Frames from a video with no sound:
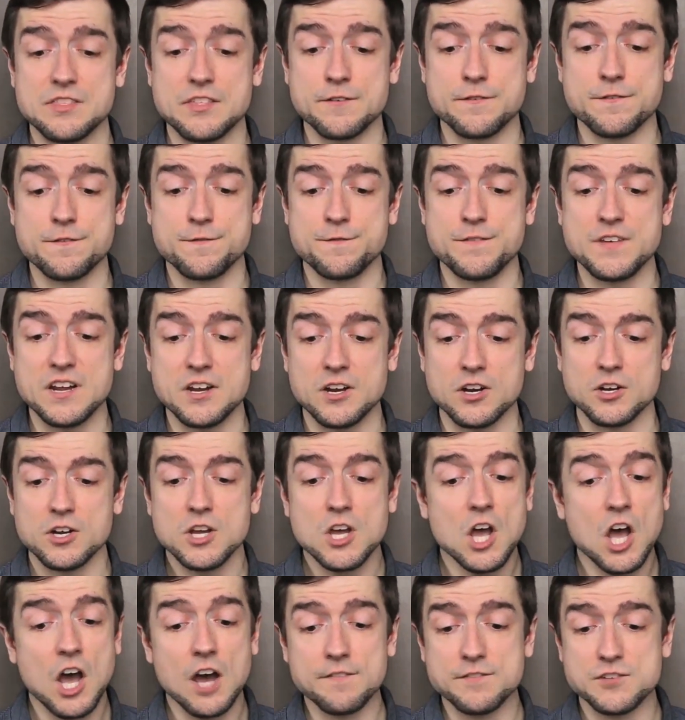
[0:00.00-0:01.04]
the
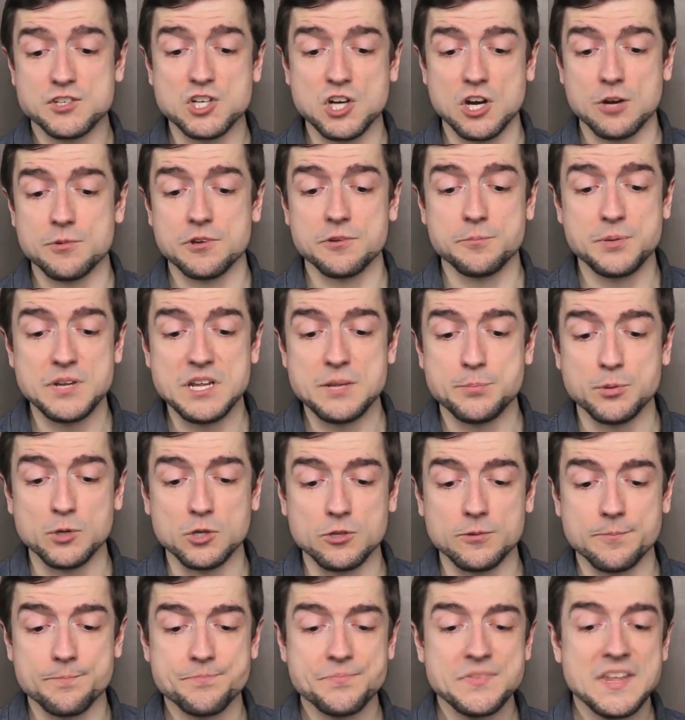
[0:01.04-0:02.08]
fear of German
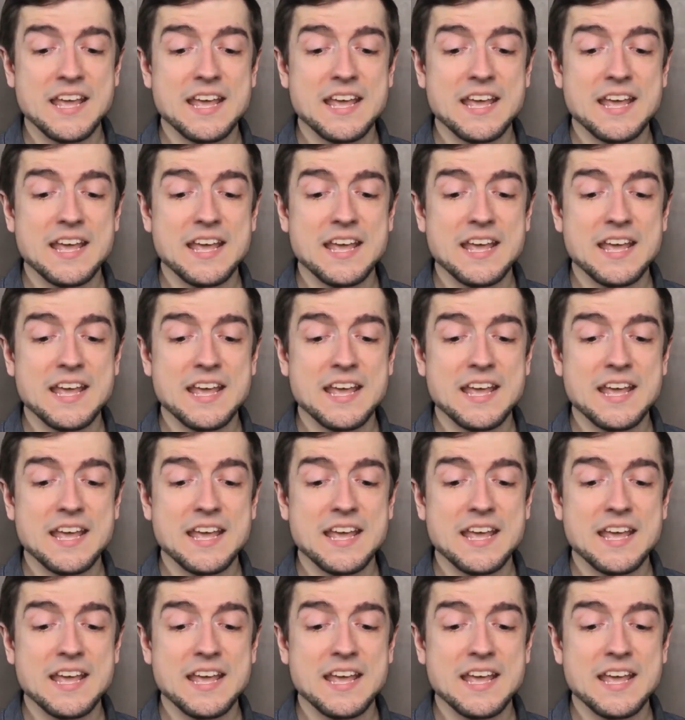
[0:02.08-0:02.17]
people.